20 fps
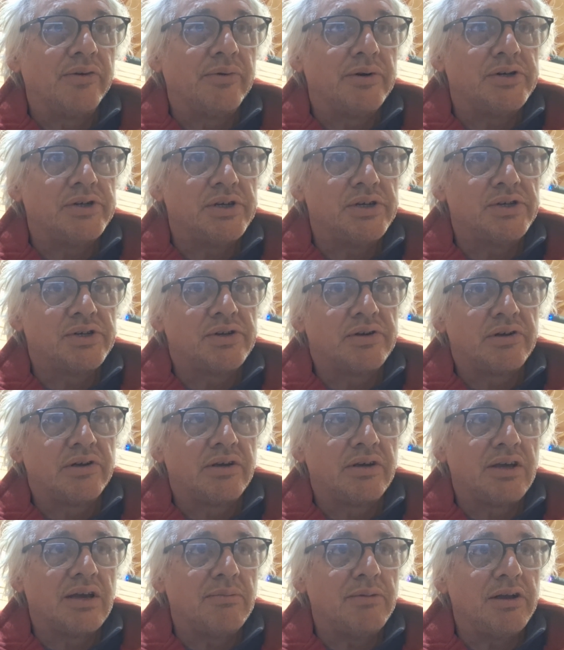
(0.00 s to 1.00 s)
which is
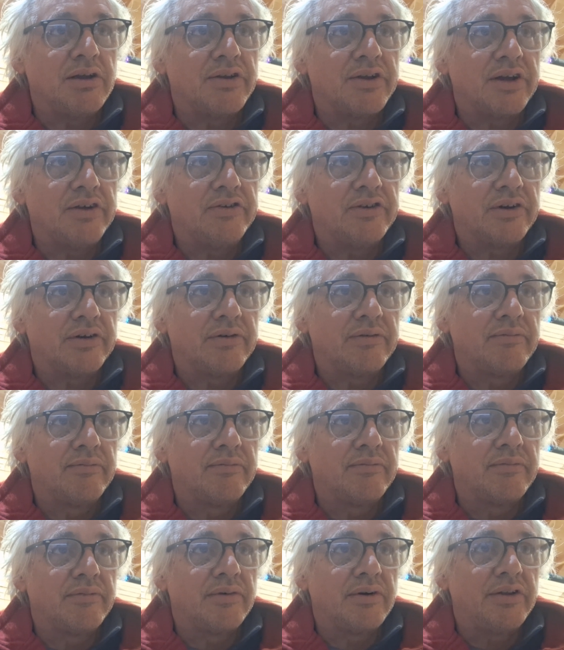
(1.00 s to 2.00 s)
give me your data,
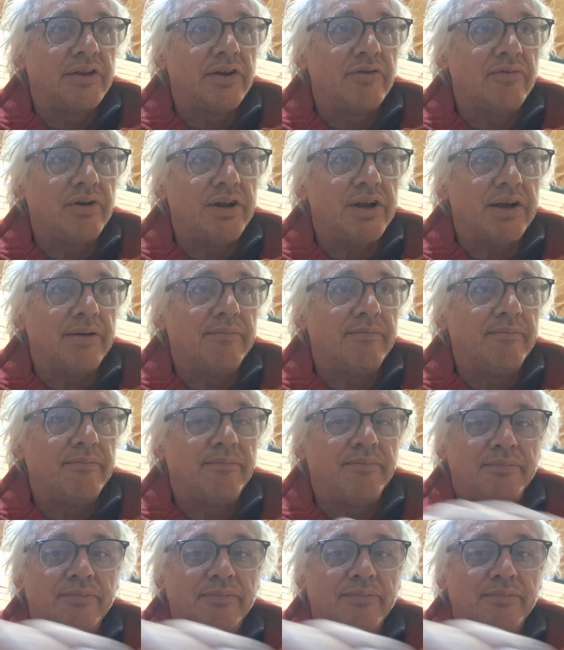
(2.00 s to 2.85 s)
and then read it.